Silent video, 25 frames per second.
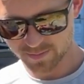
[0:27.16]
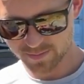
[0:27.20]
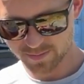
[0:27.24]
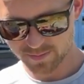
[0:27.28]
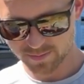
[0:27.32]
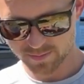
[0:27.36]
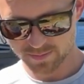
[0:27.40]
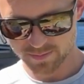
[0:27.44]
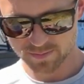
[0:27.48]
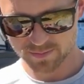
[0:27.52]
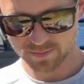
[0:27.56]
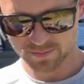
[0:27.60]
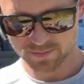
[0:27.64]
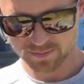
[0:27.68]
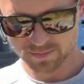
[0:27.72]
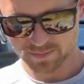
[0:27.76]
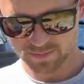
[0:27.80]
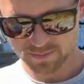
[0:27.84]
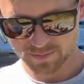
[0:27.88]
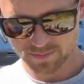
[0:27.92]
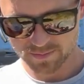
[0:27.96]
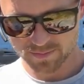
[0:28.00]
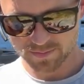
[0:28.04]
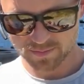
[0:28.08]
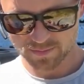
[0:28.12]

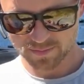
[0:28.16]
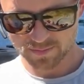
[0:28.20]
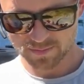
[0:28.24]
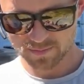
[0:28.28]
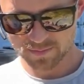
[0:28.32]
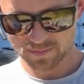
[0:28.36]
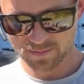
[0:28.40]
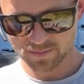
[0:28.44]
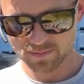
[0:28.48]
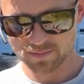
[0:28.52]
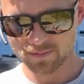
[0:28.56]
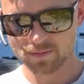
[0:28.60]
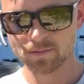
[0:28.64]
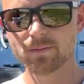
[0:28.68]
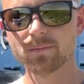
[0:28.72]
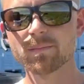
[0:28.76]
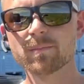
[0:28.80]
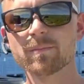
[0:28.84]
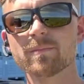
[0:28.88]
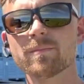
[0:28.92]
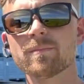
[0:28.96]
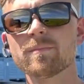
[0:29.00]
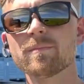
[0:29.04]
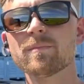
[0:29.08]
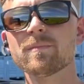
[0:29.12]

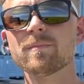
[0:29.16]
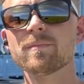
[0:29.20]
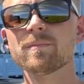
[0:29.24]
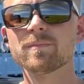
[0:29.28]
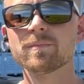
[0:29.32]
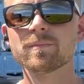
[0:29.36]
This person isn't speaking.